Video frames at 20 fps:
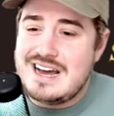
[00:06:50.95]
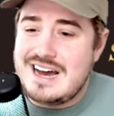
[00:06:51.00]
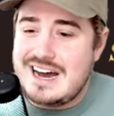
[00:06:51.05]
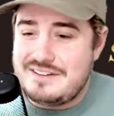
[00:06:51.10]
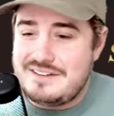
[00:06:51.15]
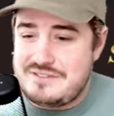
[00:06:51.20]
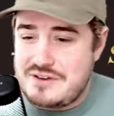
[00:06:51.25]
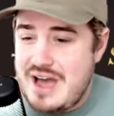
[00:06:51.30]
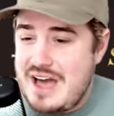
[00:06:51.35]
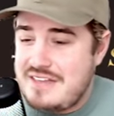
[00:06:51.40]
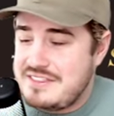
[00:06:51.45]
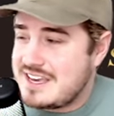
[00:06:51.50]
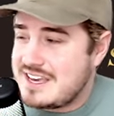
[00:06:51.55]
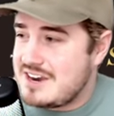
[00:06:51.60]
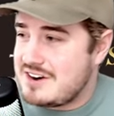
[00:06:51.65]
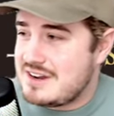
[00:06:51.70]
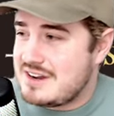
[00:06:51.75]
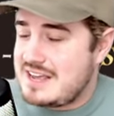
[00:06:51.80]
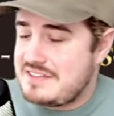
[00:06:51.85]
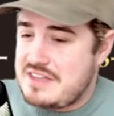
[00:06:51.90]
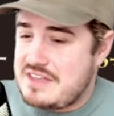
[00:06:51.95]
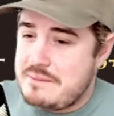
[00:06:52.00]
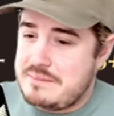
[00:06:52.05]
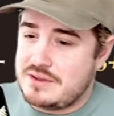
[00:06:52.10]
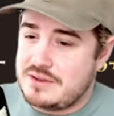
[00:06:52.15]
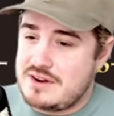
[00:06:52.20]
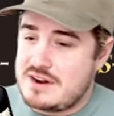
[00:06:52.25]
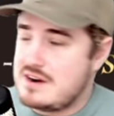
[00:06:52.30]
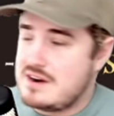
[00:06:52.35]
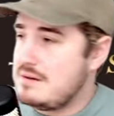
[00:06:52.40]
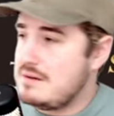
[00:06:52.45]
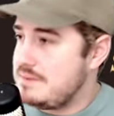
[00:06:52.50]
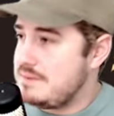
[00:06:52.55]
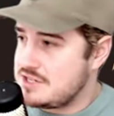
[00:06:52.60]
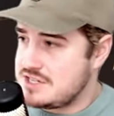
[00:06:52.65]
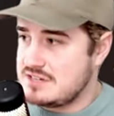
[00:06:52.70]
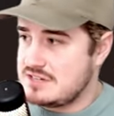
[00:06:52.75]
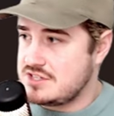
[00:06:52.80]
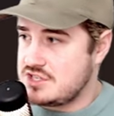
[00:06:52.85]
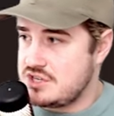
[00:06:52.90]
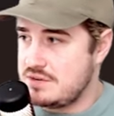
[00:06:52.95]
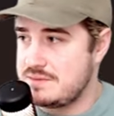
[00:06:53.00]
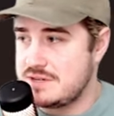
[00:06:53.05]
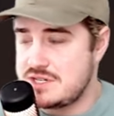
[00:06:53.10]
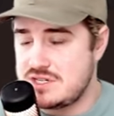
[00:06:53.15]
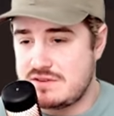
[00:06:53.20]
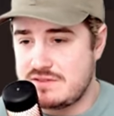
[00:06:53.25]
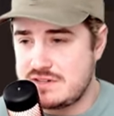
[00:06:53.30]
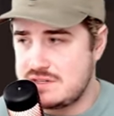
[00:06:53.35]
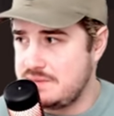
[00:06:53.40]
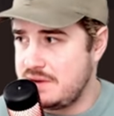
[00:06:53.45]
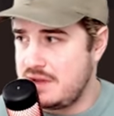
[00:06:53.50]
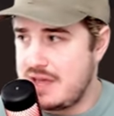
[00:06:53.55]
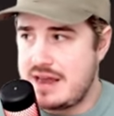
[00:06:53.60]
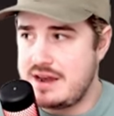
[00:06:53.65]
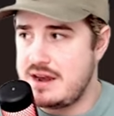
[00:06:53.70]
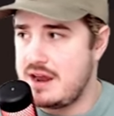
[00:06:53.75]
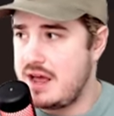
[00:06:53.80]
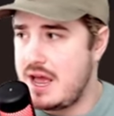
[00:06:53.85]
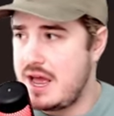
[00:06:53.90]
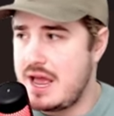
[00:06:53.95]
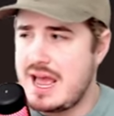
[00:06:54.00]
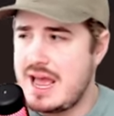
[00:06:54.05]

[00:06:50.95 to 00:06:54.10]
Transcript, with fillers: Uh, if you had the gear to get that build on her, but still super serviceable and